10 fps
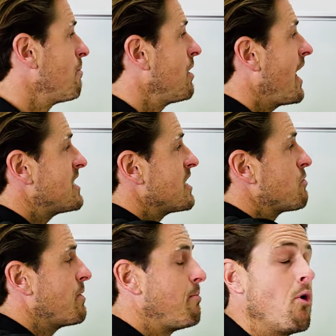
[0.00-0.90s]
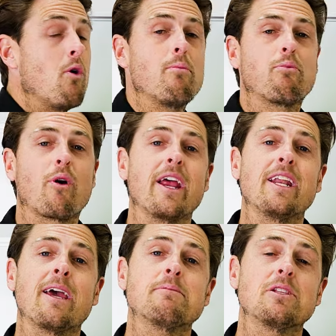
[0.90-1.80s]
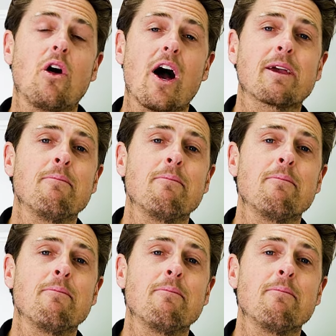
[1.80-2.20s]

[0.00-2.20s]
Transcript: Places with poor brand names like